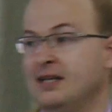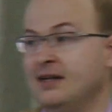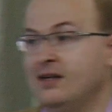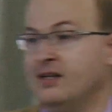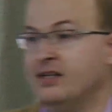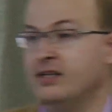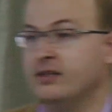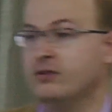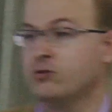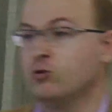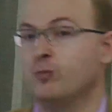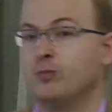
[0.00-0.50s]

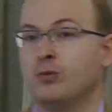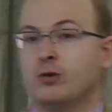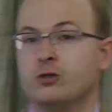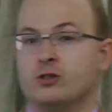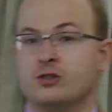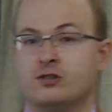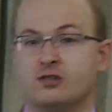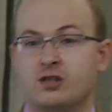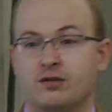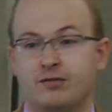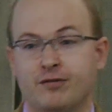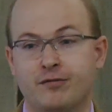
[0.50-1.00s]
lead to
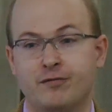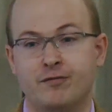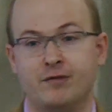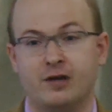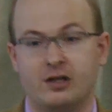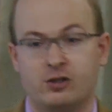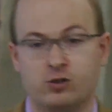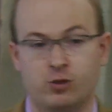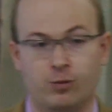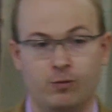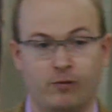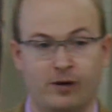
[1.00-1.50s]
positive
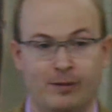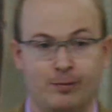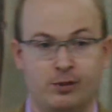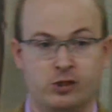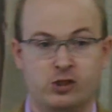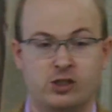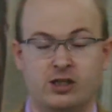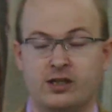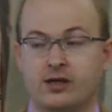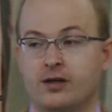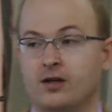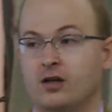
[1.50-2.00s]
effects on
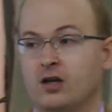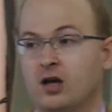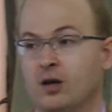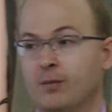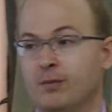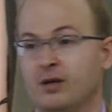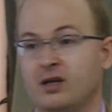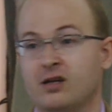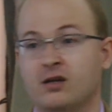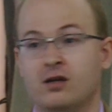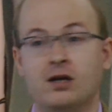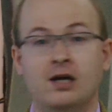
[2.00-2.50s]
women's
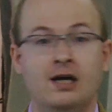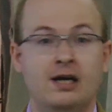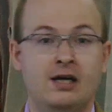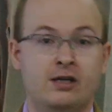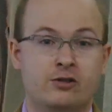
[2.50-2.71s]
economic,